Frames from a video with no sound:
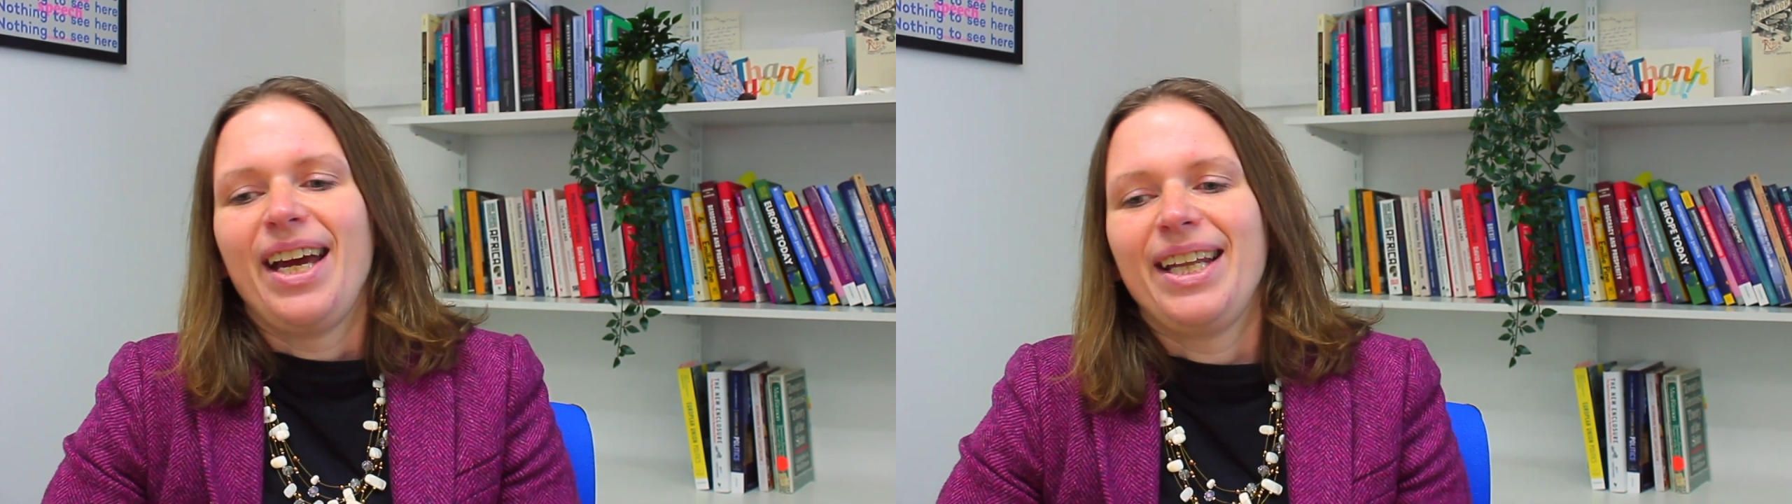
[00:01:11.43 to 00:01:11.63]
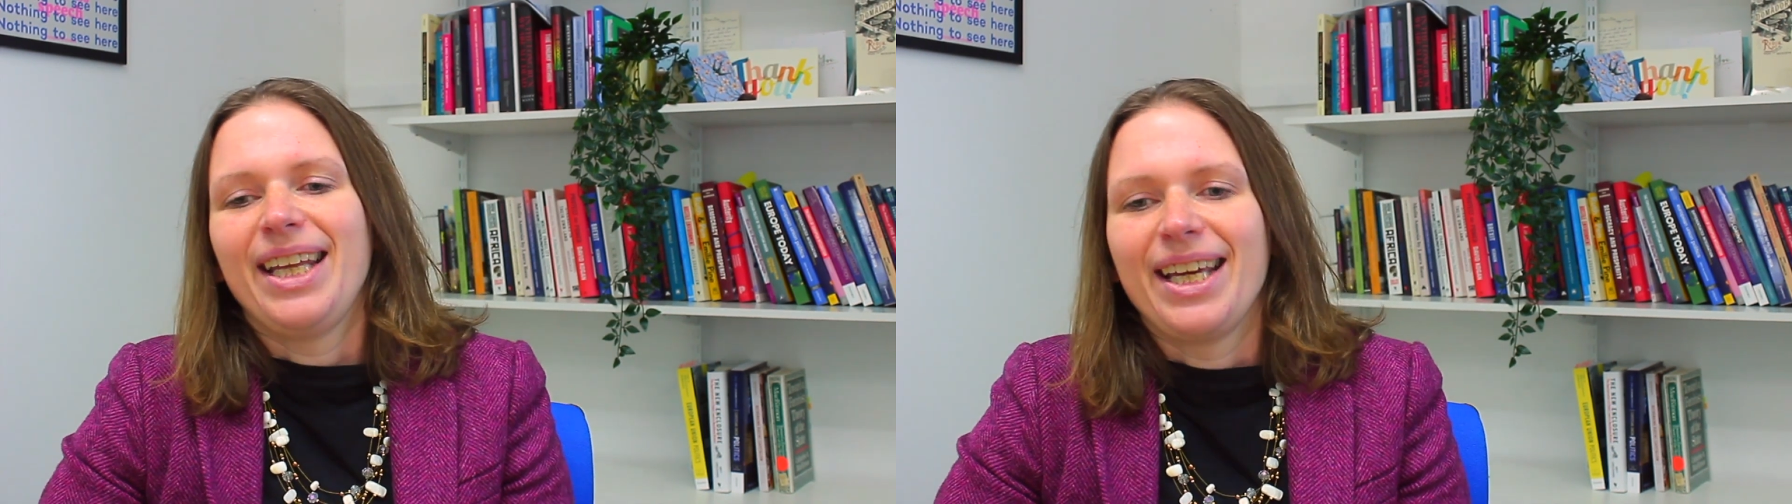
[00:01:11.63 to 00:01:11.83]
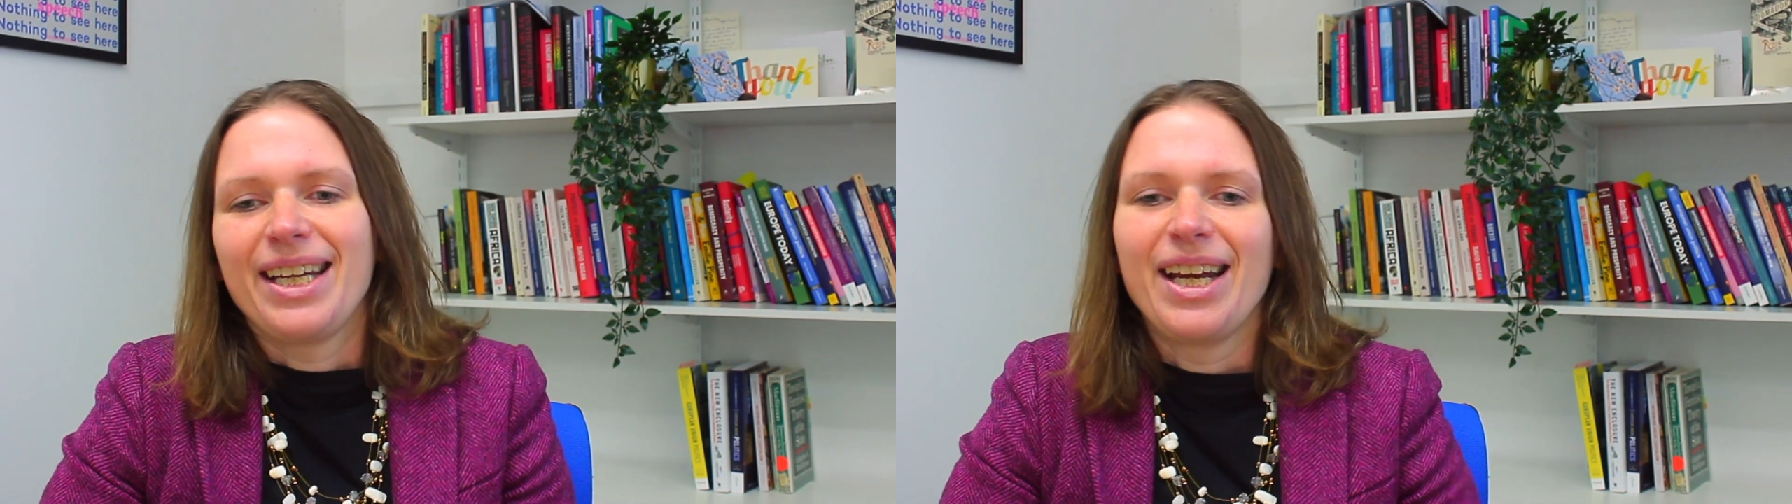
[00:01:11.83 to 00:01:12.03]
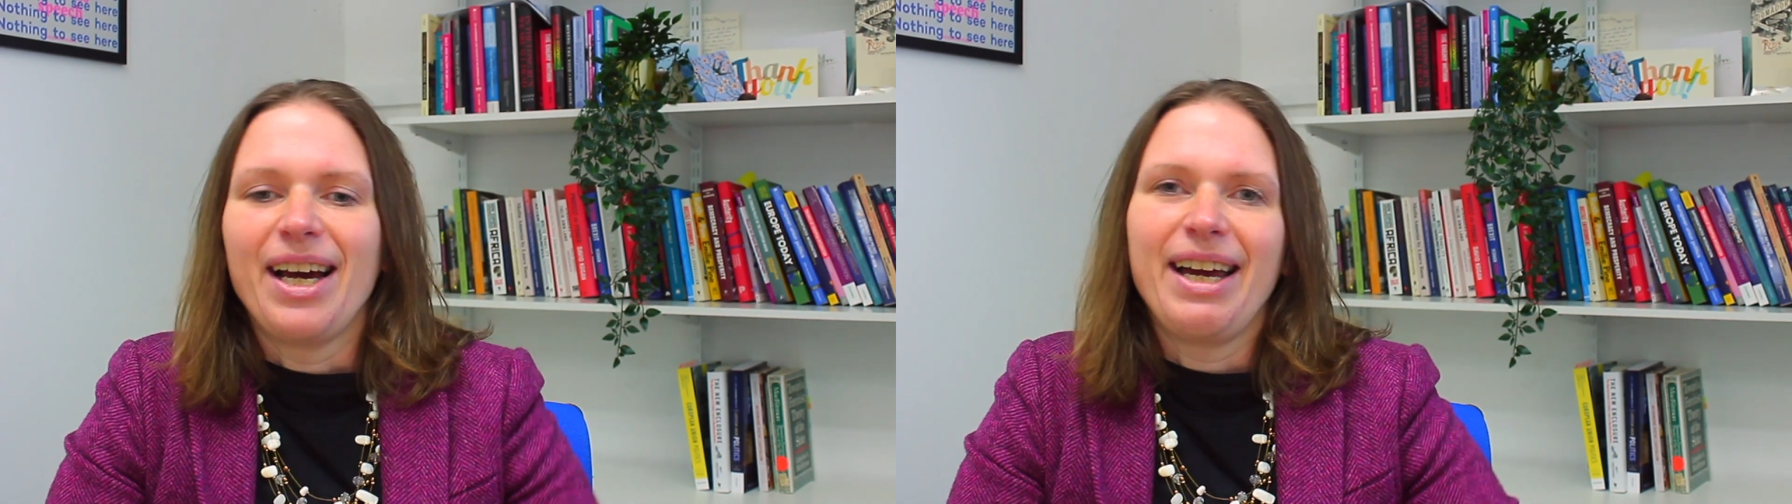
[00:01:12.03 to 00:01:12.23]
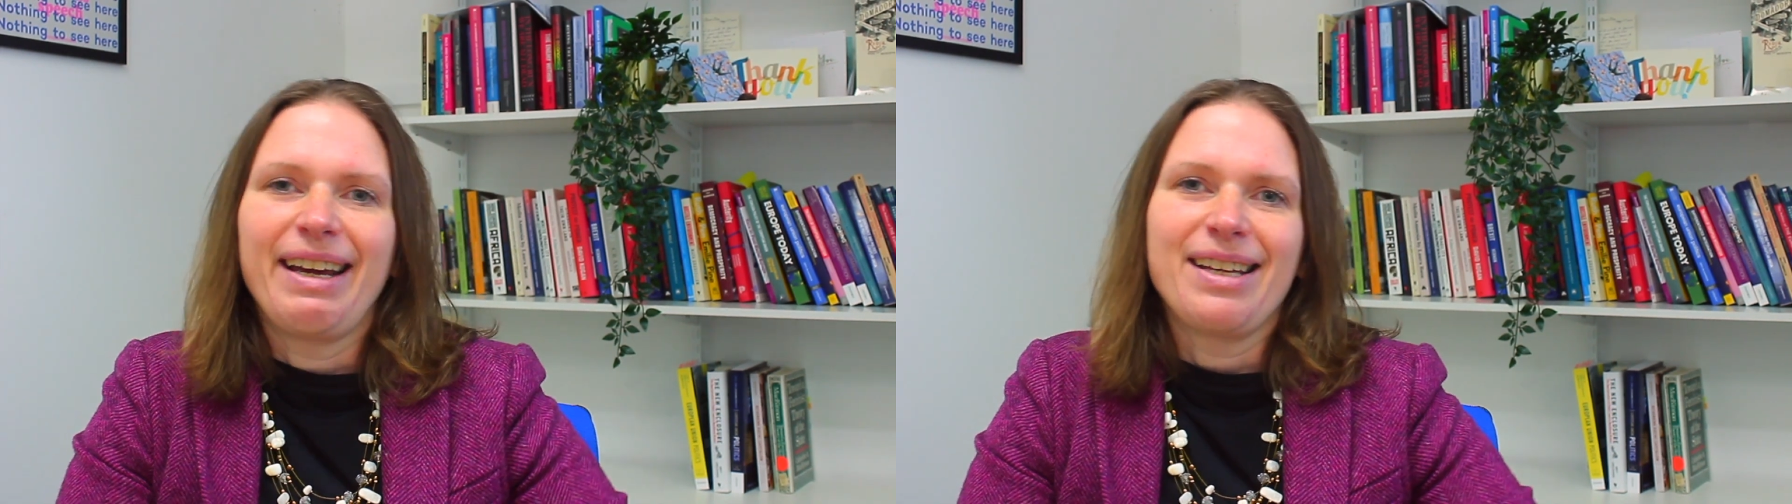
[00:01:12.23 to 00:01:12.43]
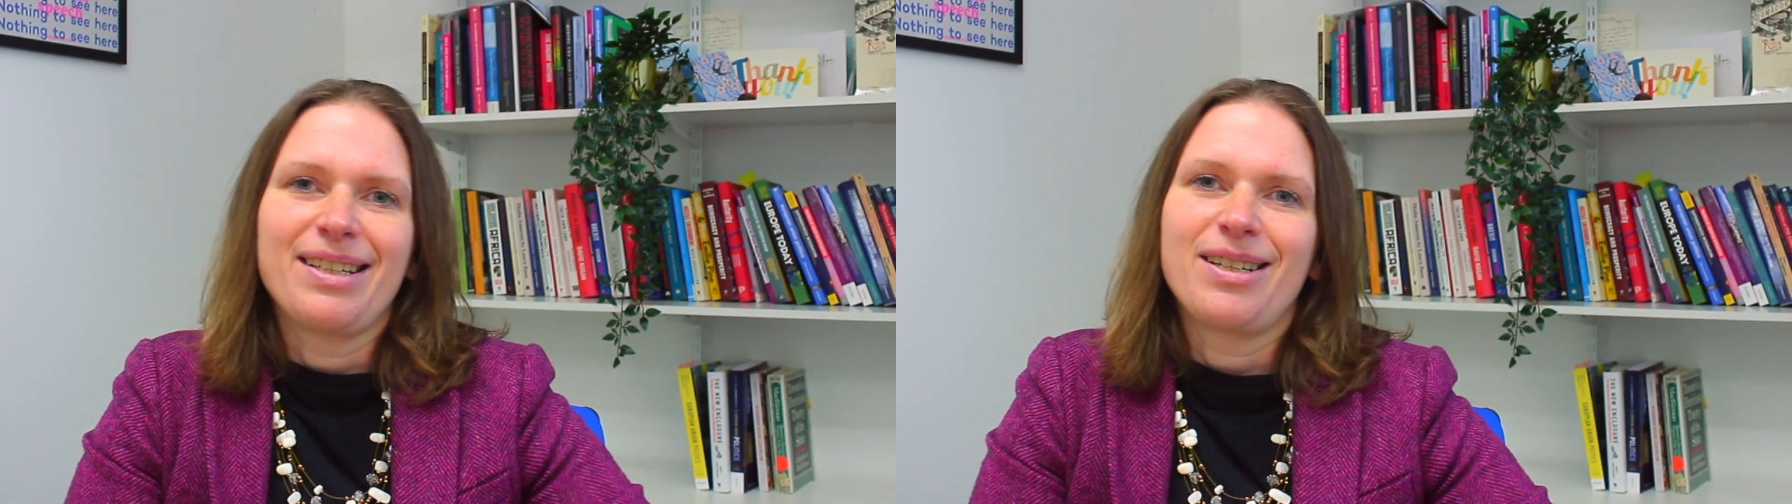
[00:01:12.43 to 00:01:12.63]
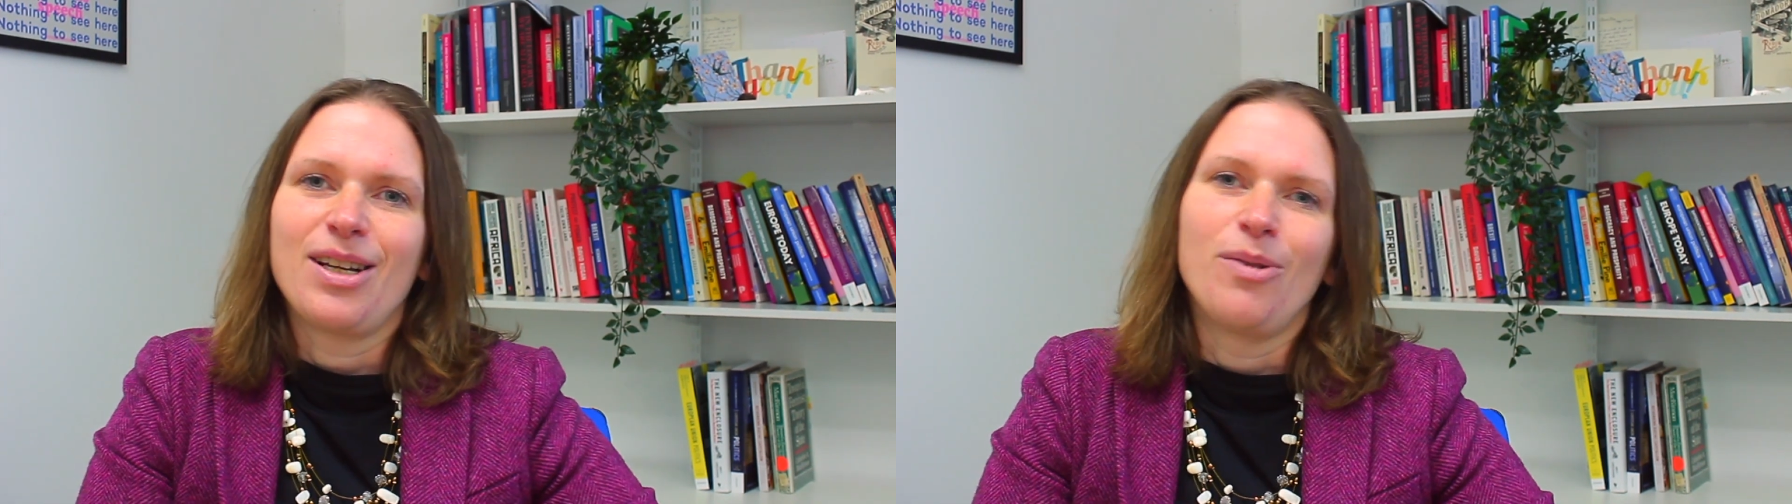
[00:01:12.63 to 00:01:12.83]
And then I guess